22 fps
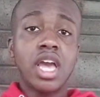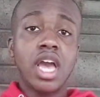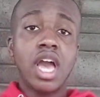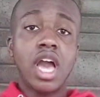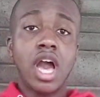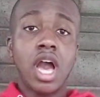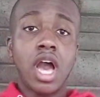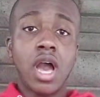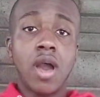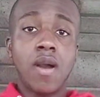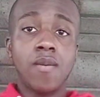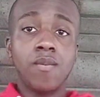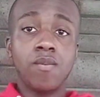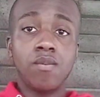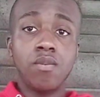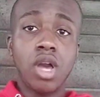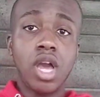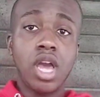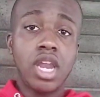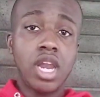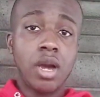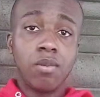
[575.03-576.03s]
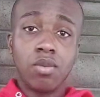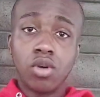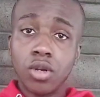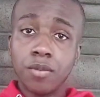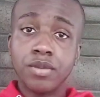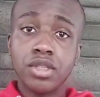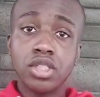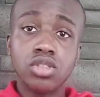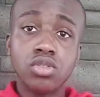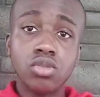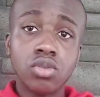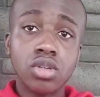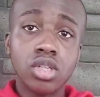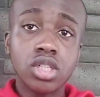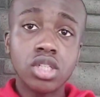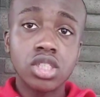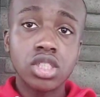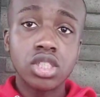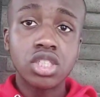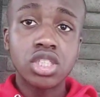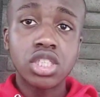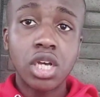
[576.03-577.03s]
And I'm going to be
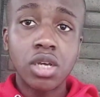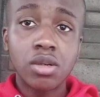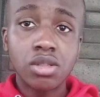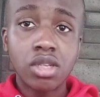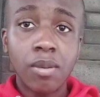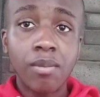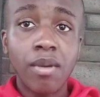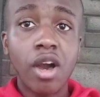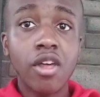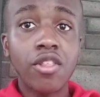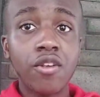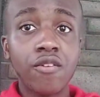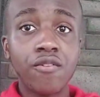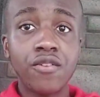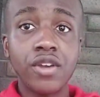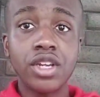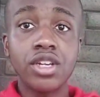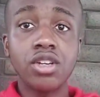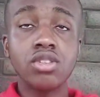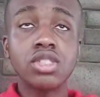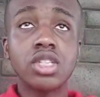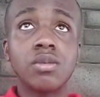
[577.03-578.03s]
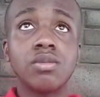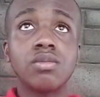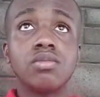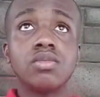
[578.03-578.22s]
doing some other videos.